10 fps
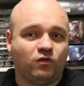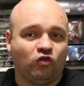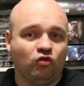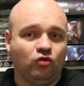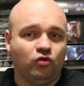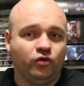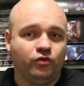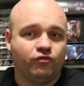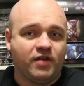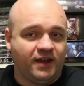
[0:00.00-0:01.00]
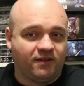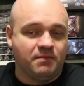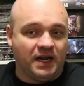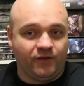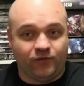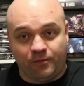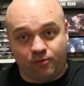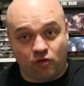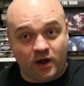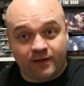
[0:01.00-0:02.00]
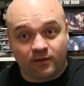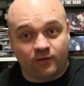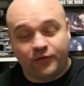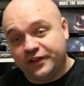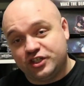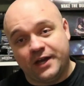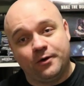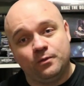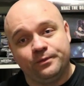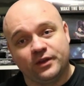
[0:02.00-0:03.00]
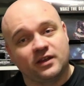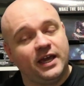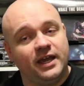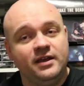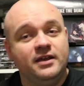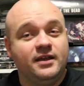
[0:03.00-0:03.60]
to raise money for the prizes for the channel, okay?